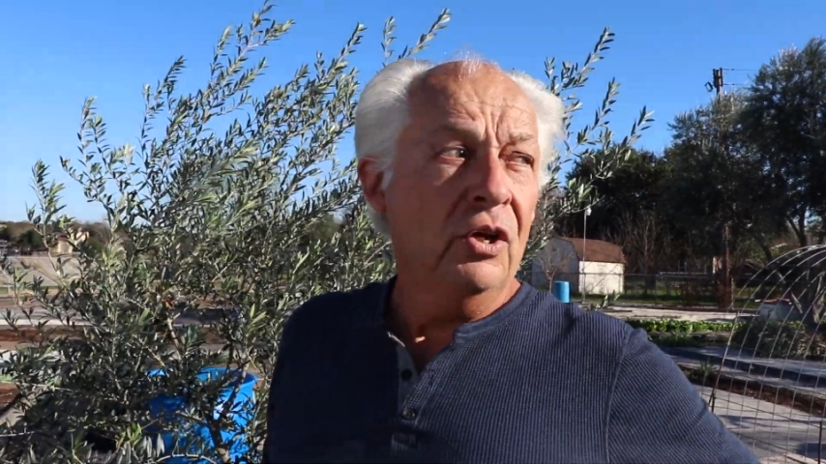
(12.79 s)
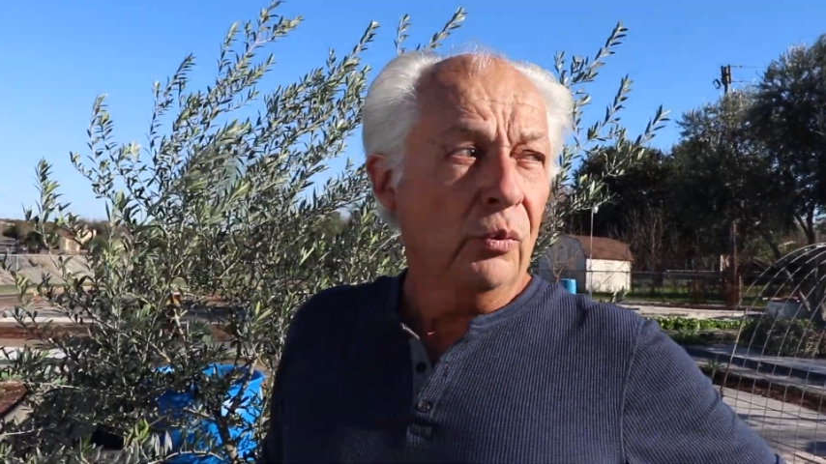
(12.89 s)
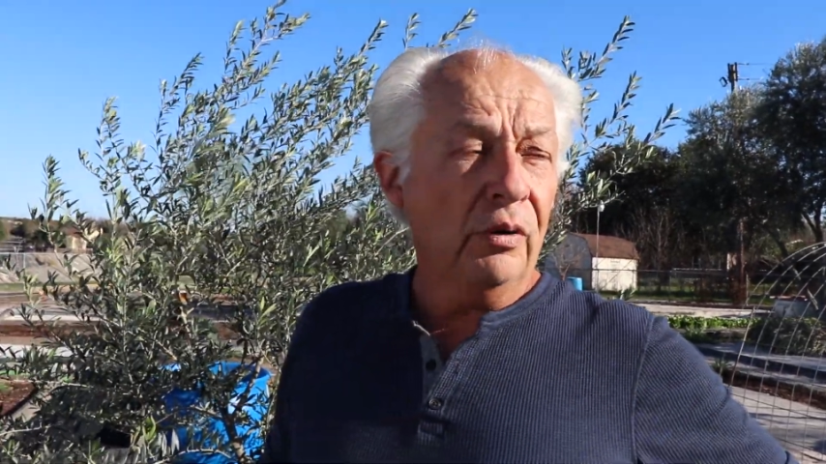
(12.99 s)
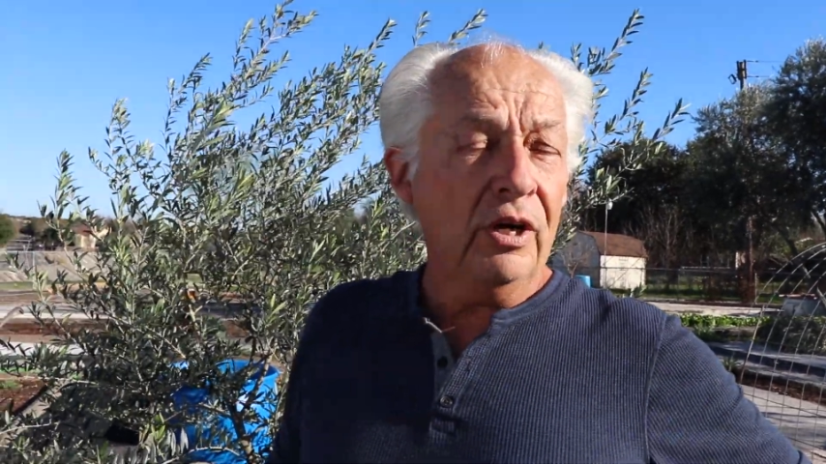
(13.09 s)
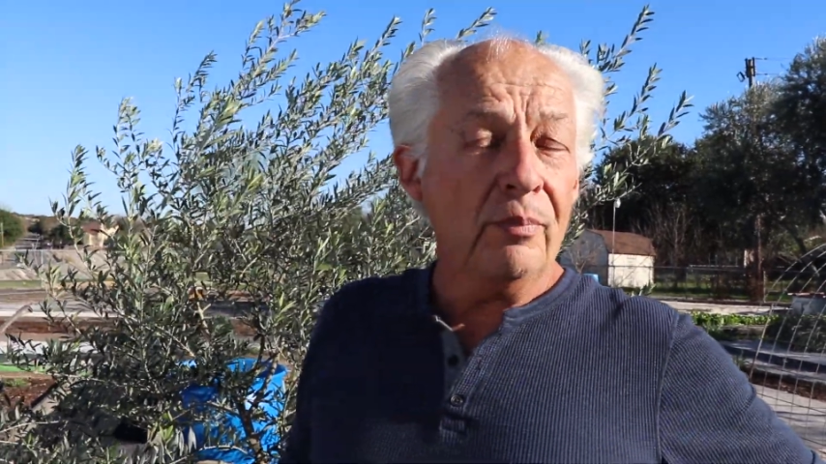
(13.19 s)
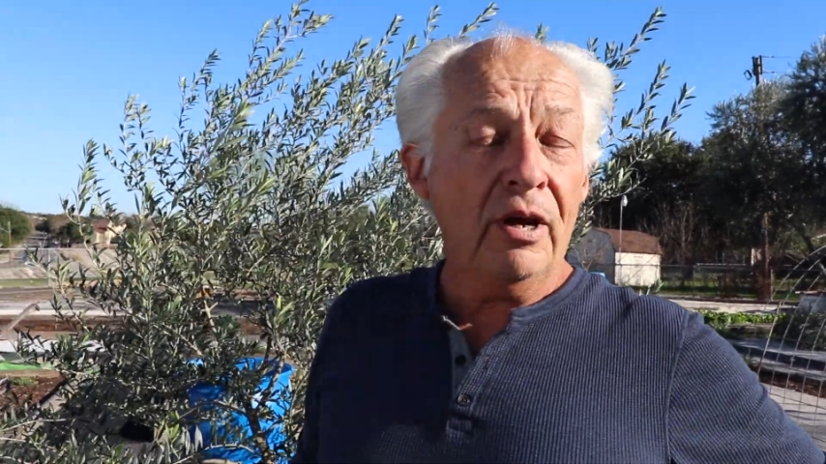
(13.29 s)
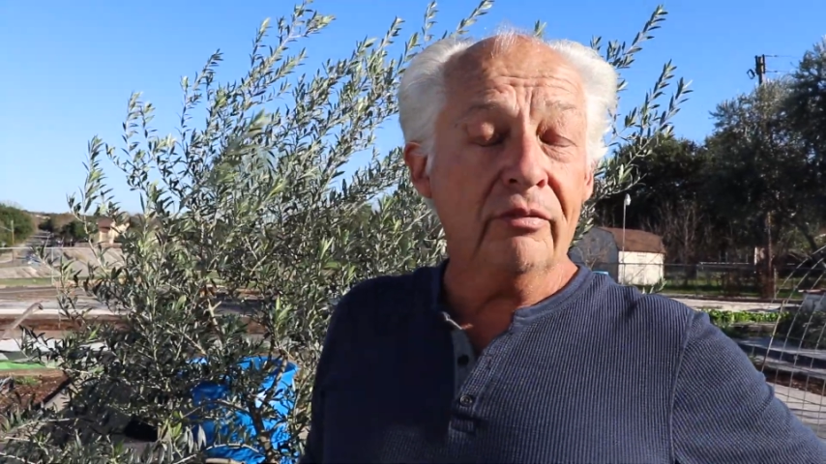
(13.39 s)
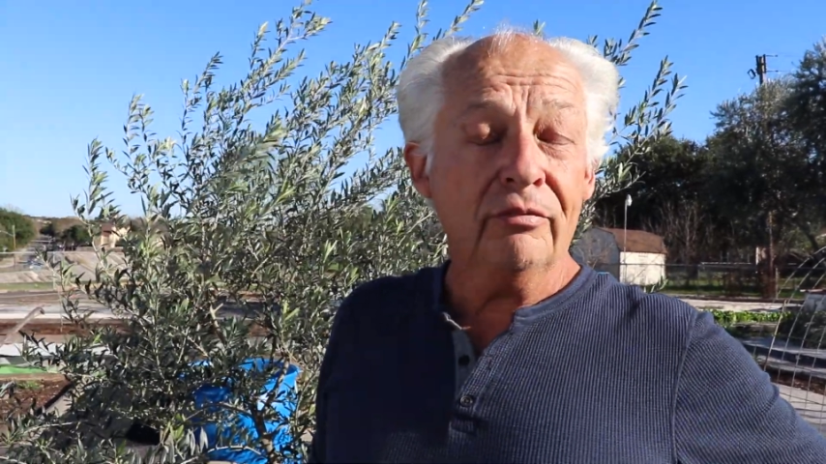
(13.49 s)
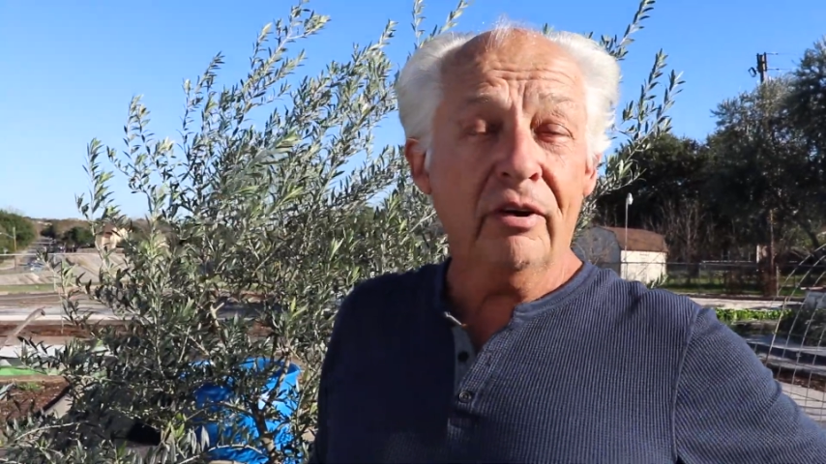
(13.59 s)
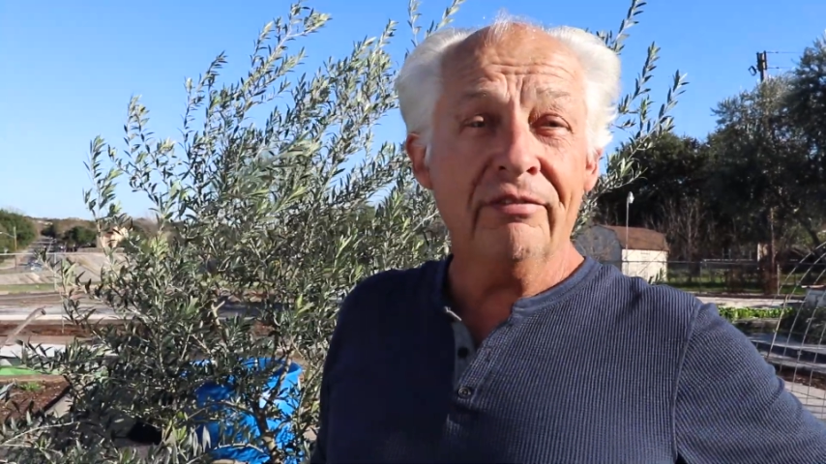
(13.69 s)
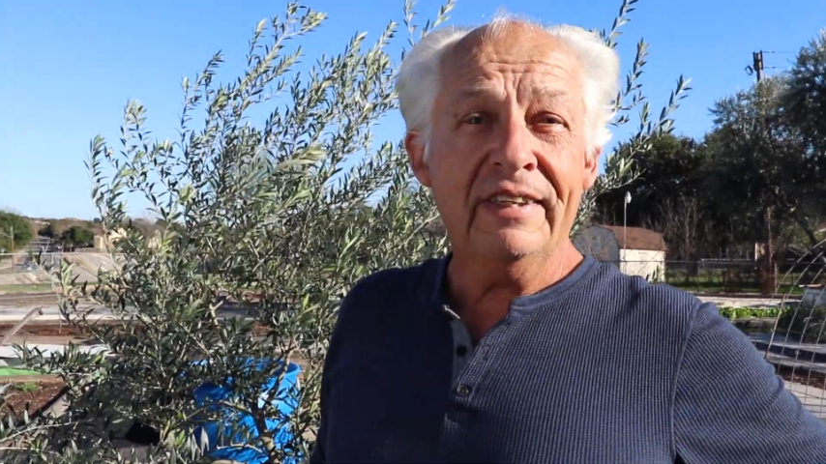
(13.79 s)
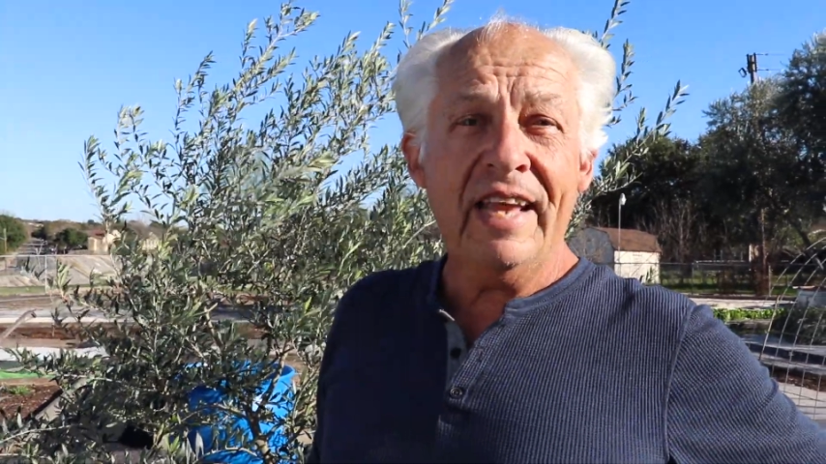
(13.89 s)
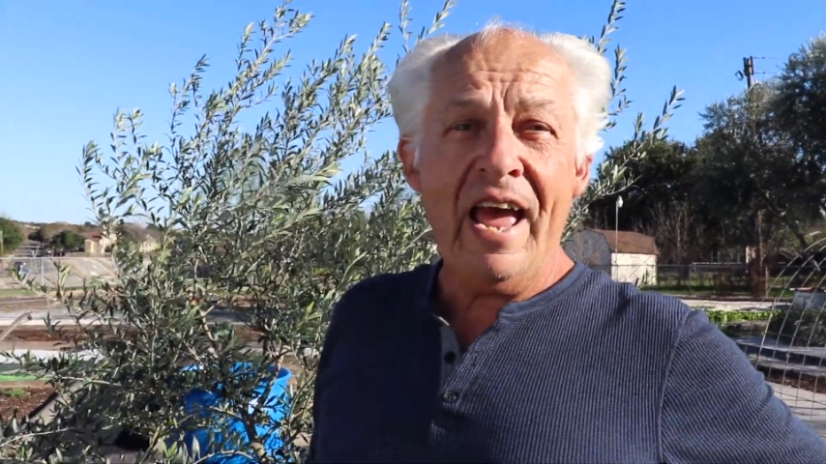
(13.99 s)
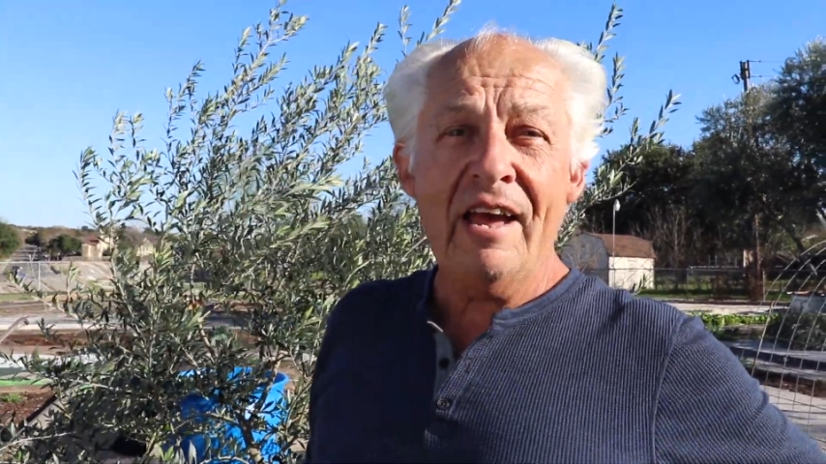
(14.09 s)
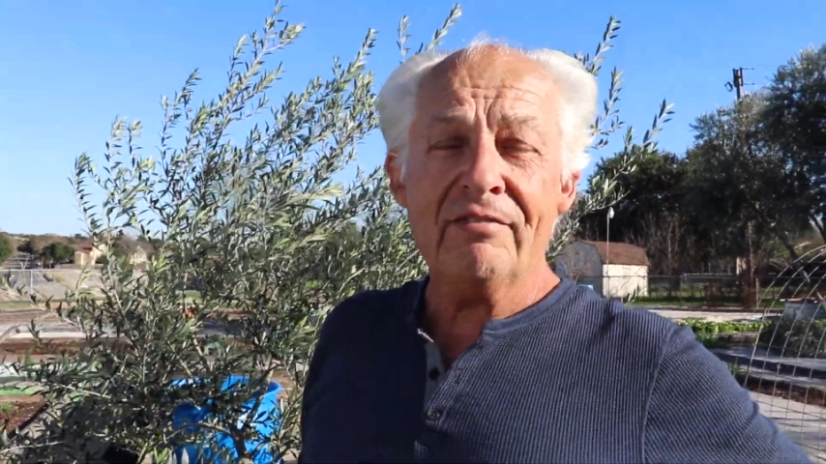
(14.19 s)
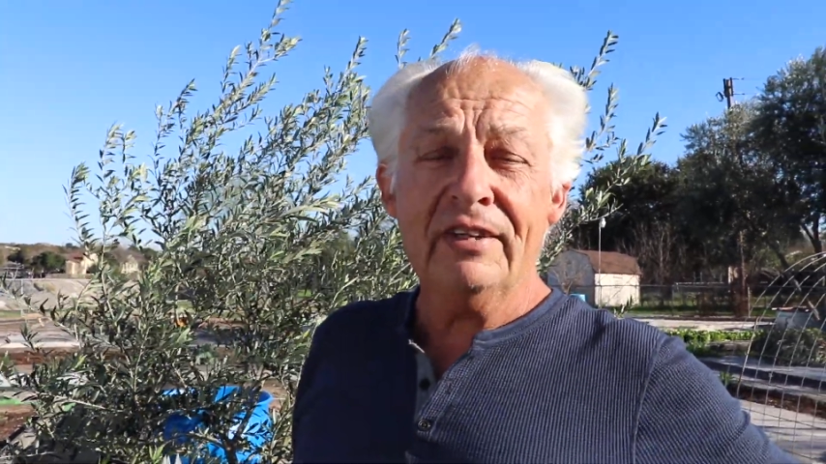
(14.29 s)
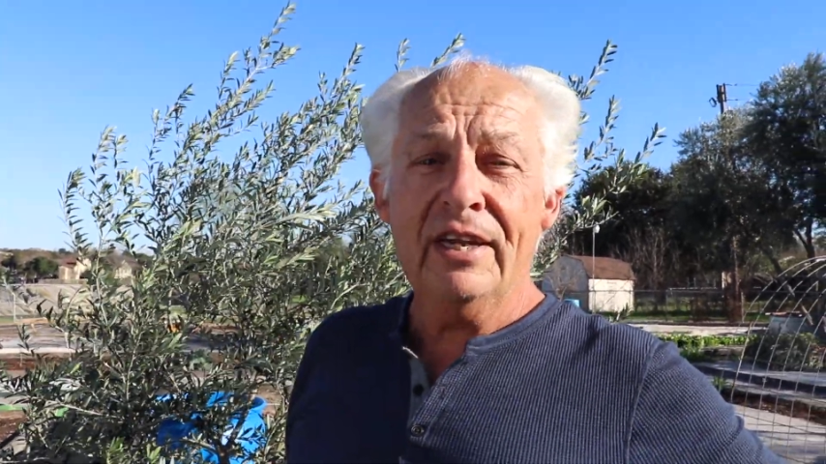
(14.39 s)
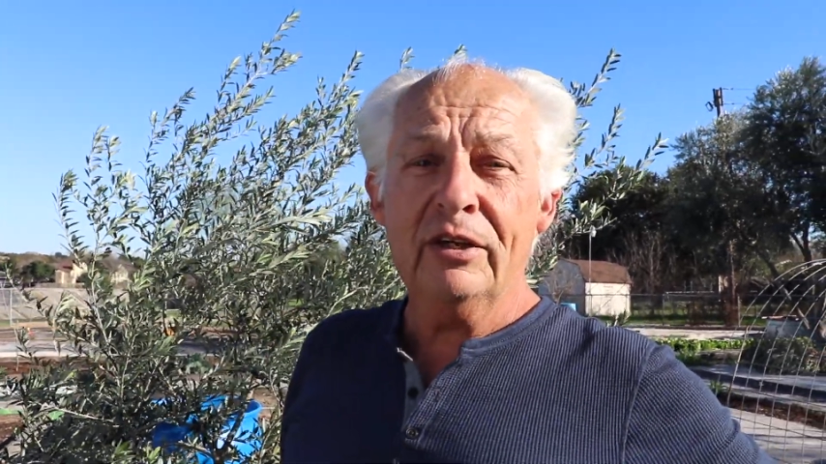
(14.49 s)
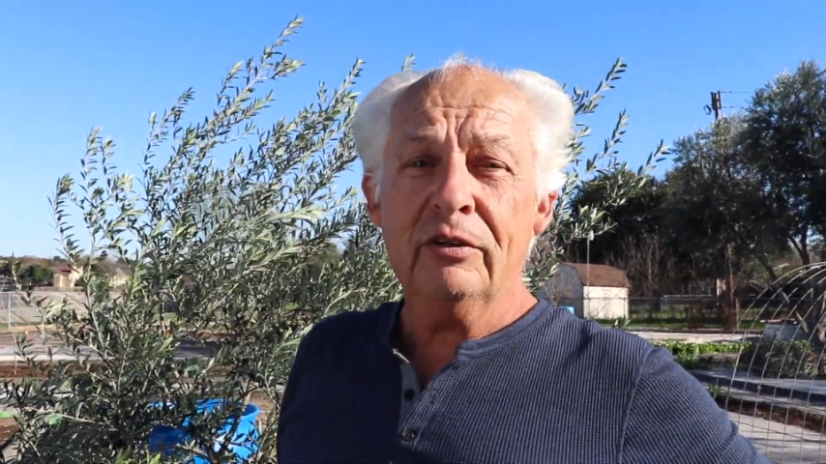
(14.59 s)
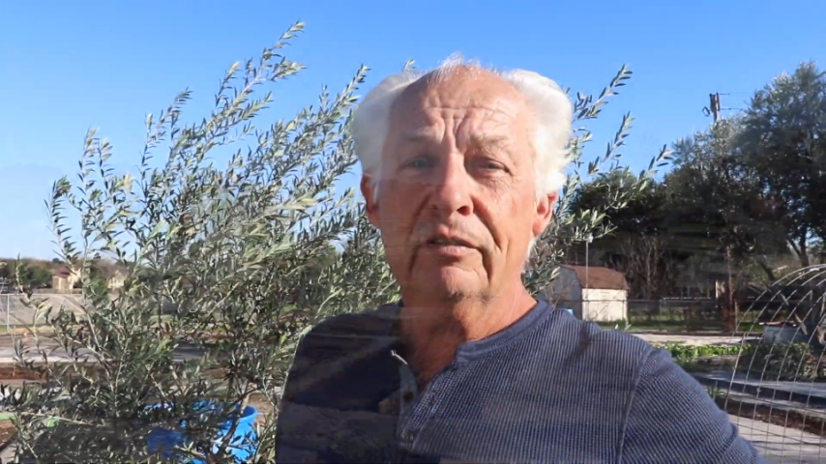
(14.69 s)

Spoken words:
We're on about roughly half an acre